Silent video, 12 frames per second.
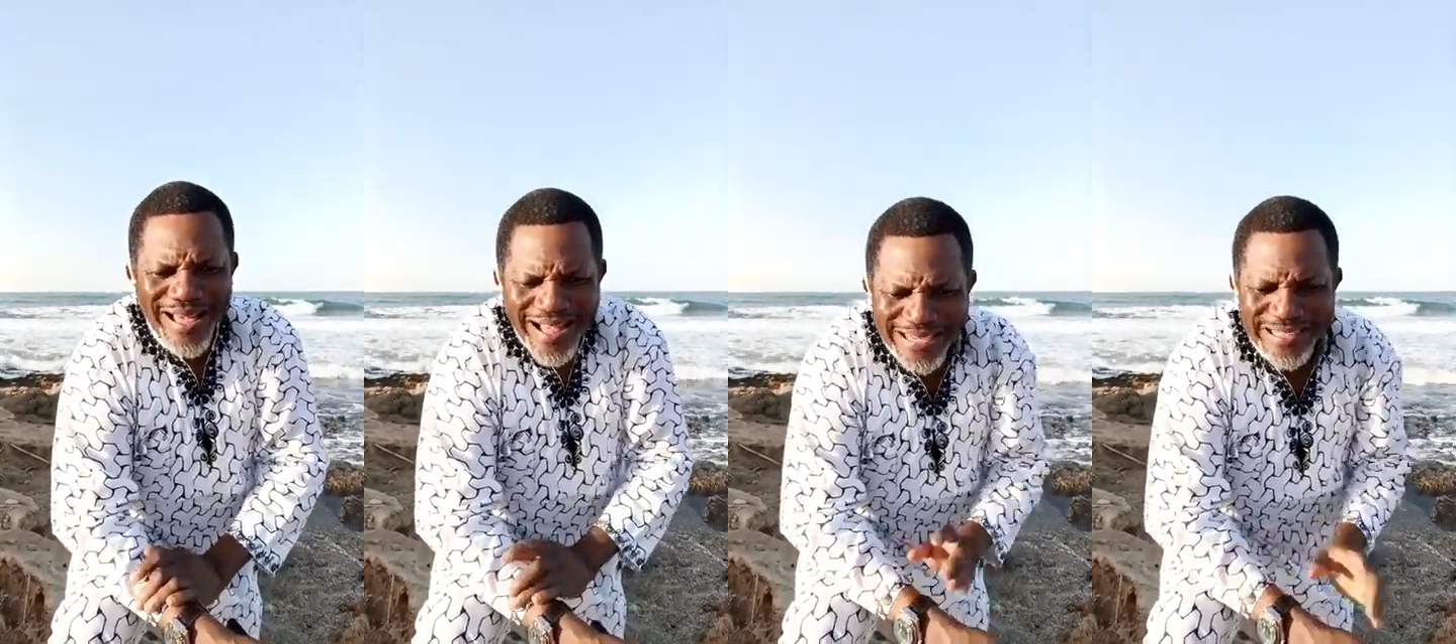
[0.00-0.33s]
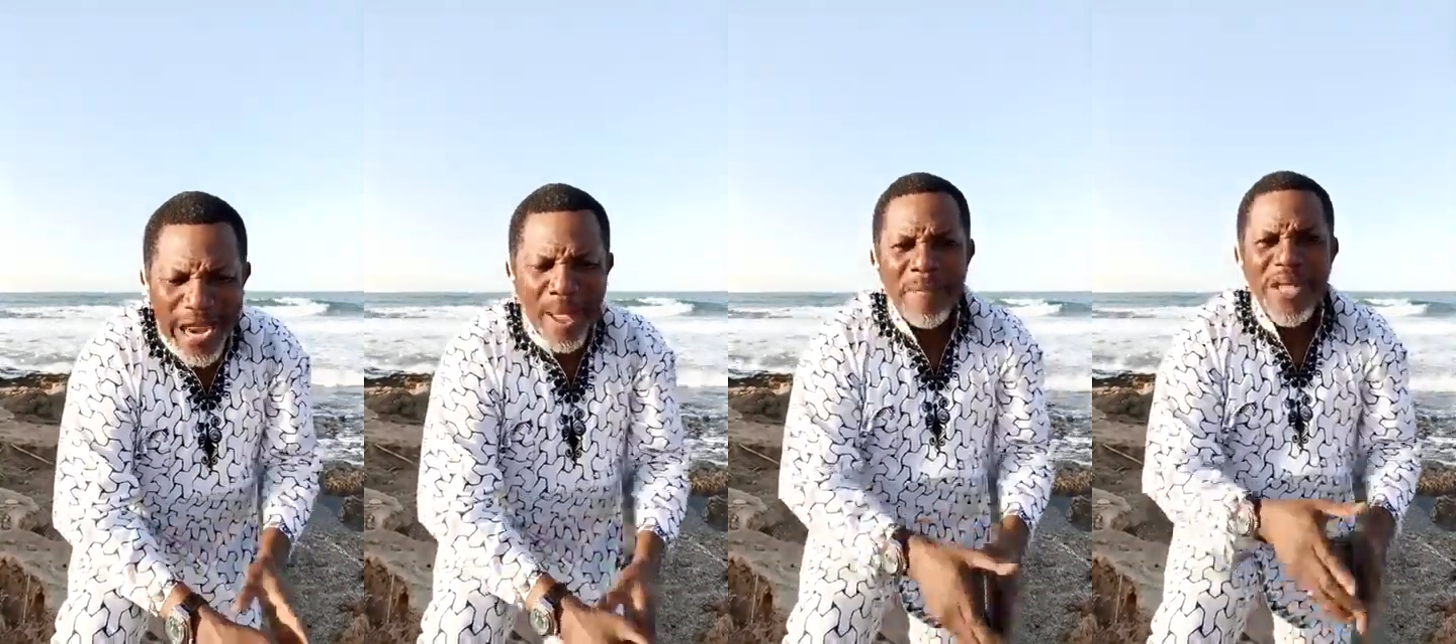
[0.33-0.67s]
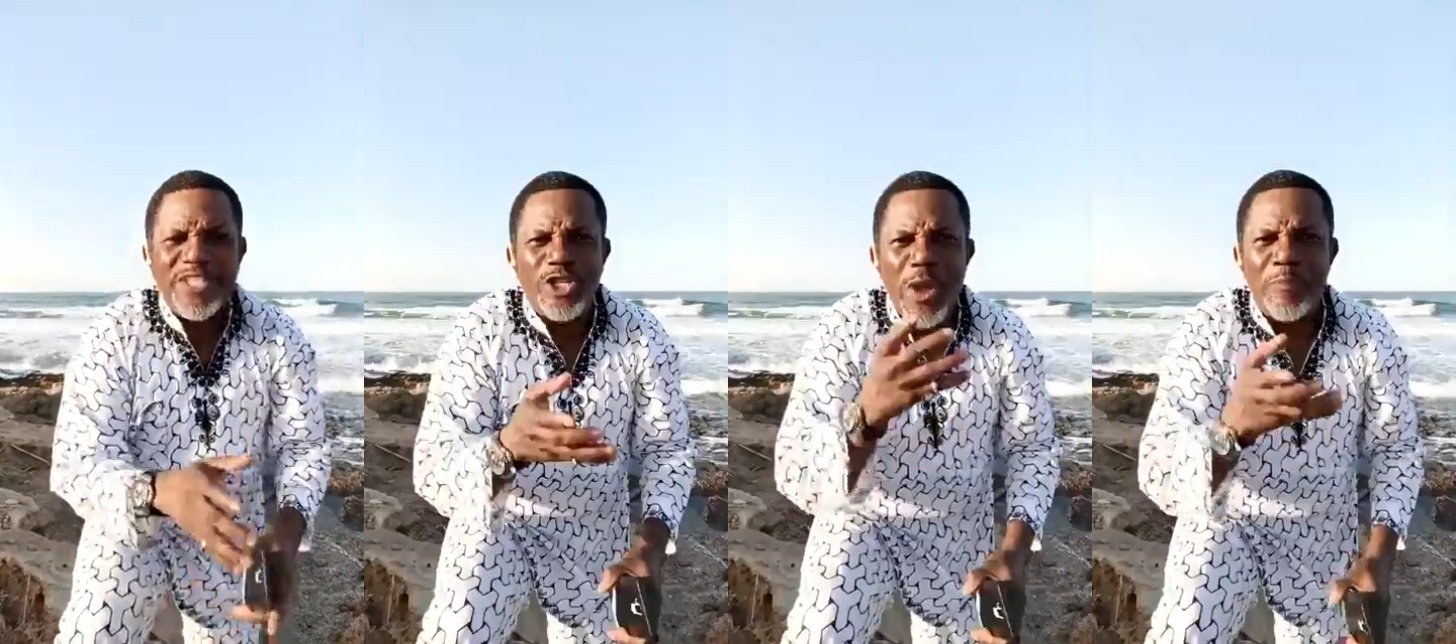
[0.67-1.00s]
And that
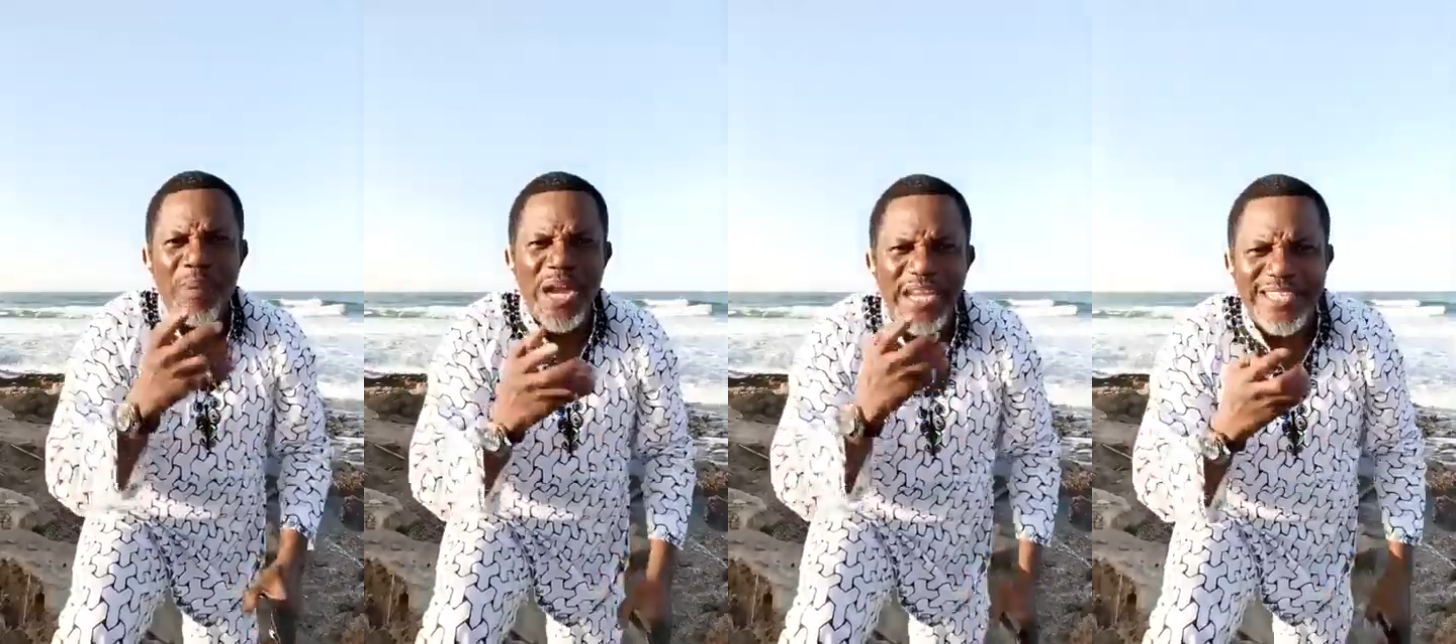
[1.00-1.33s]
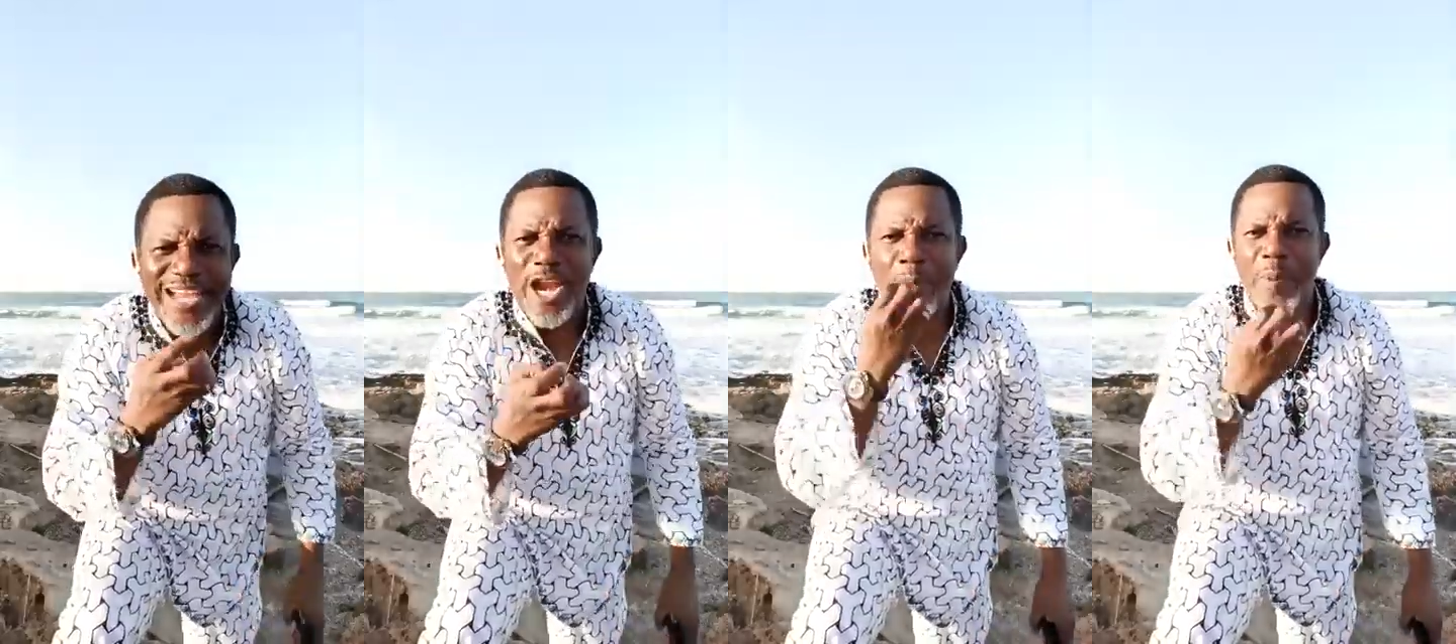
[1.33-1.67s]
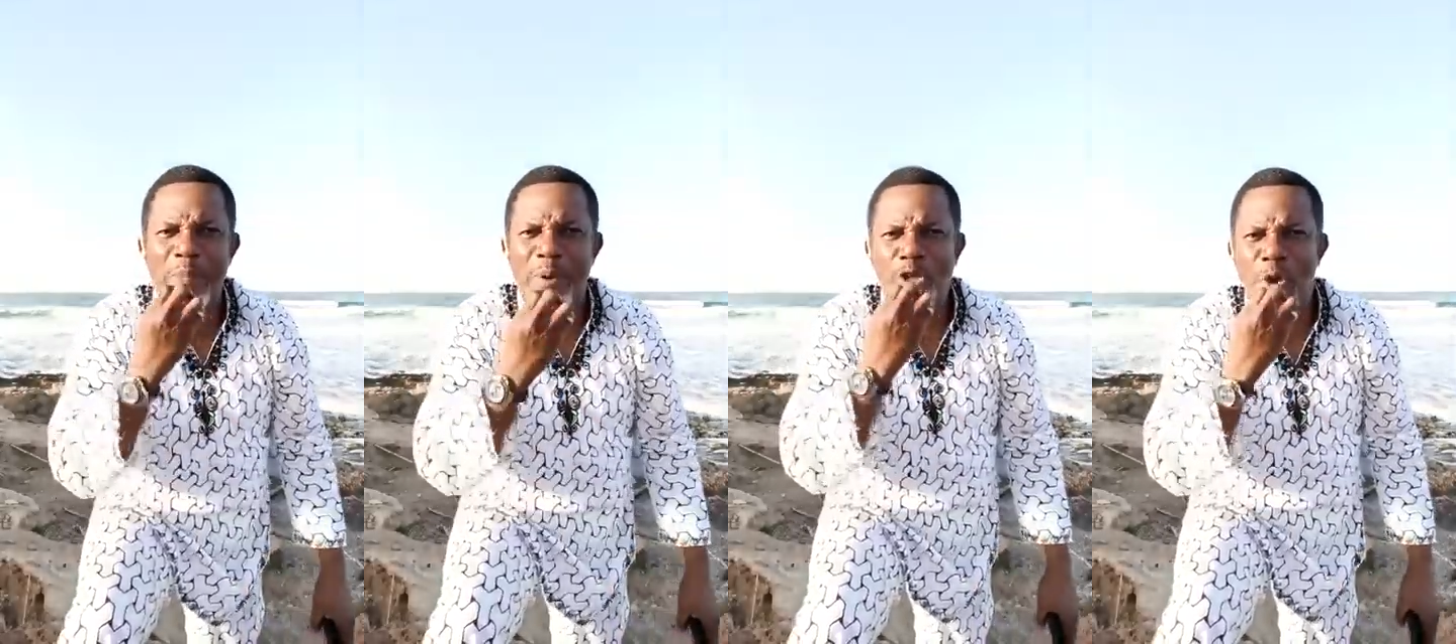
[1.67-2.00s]
miserability, a lot of
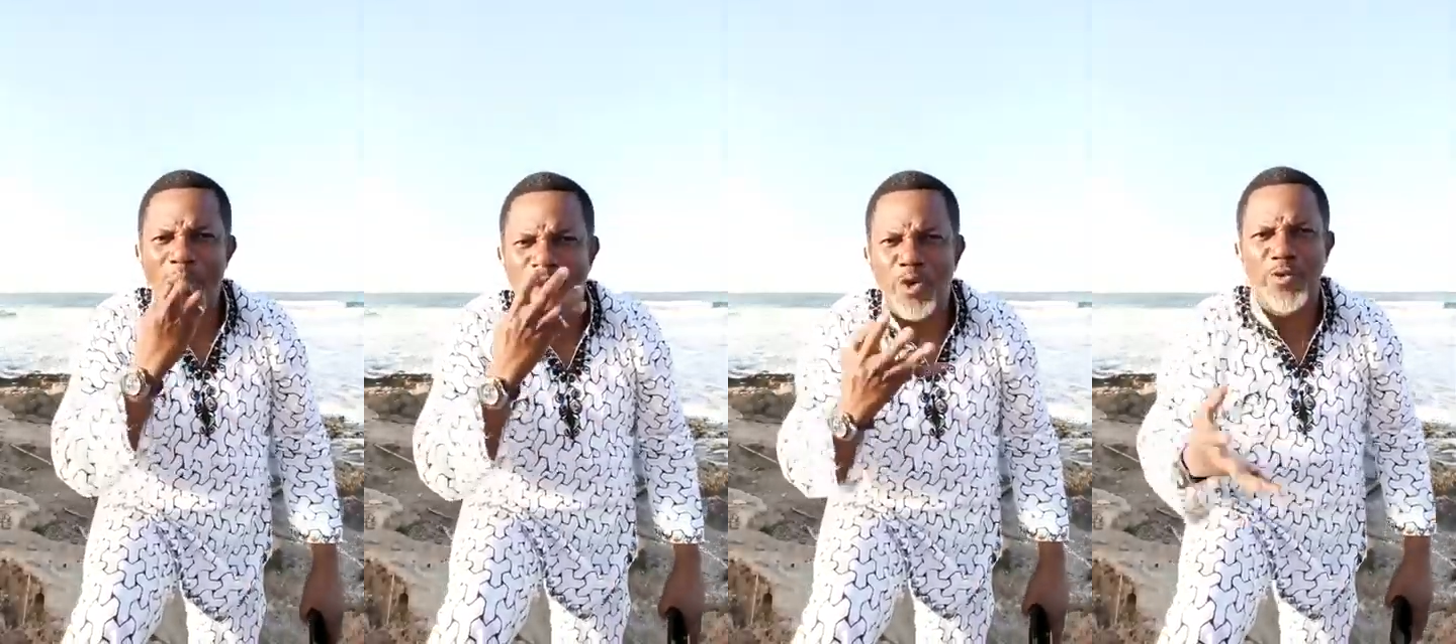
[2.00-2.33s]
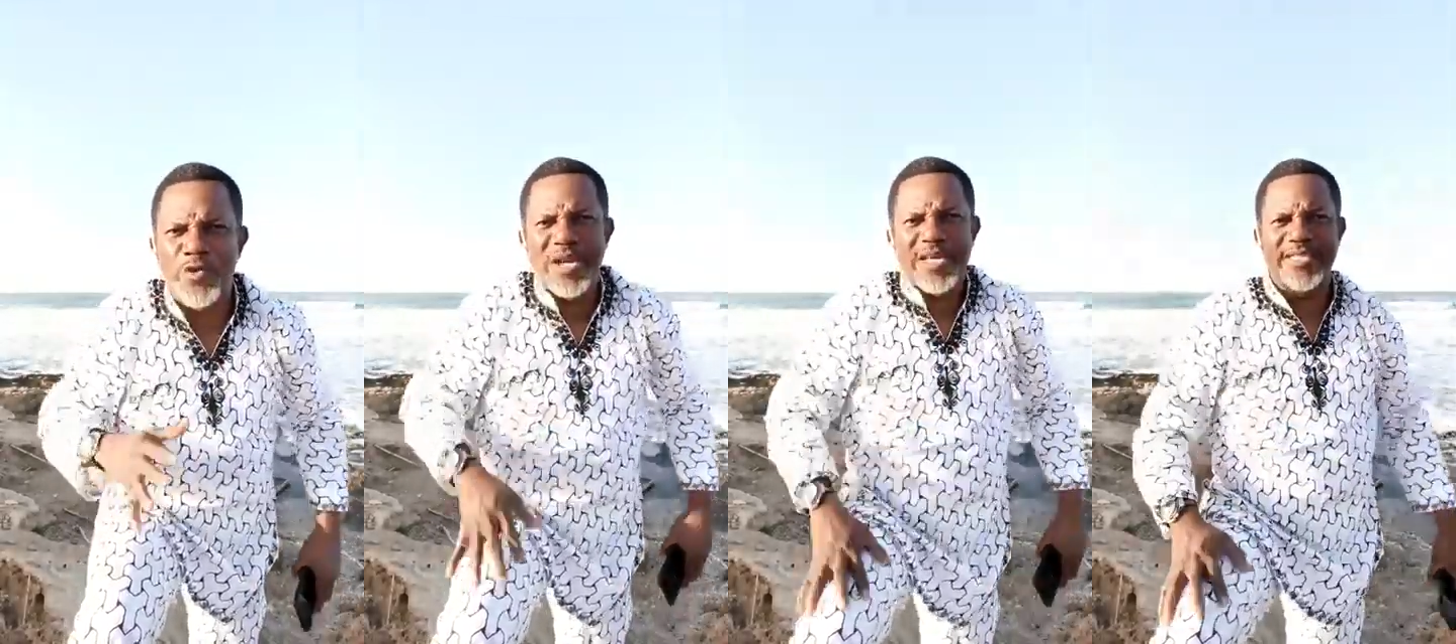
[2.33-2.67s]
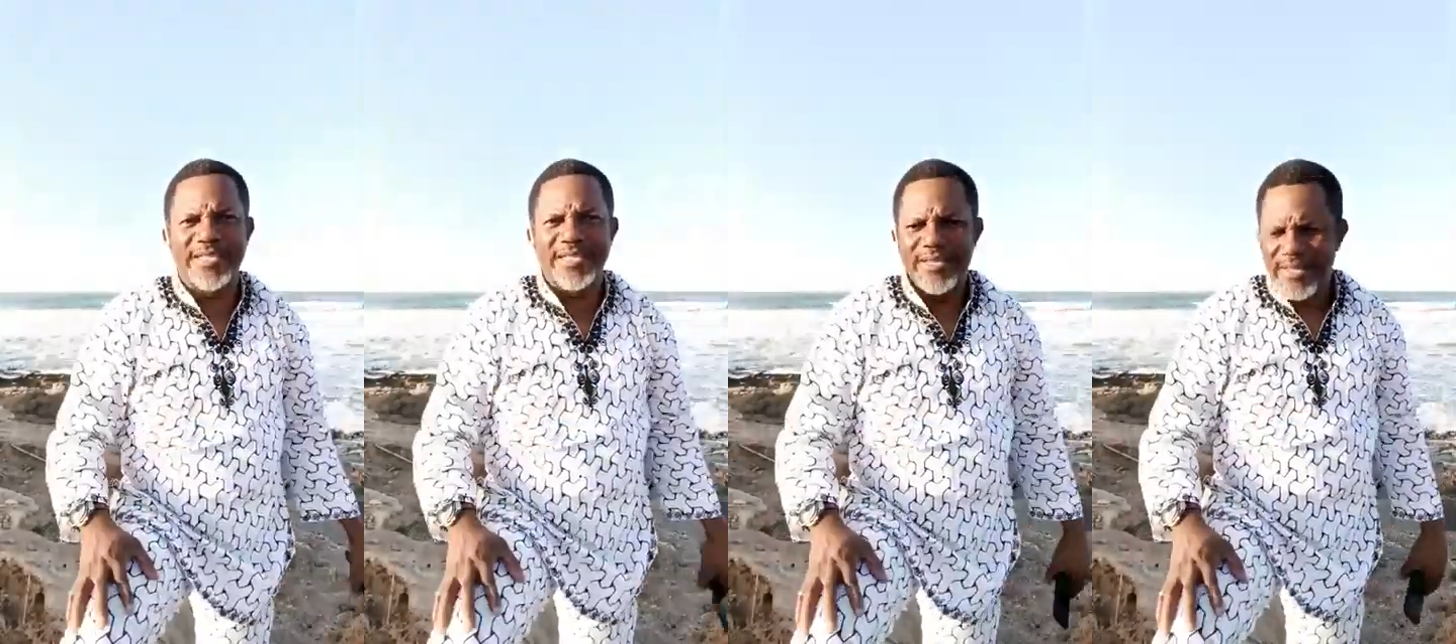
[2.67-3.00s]
people don't want to feel it.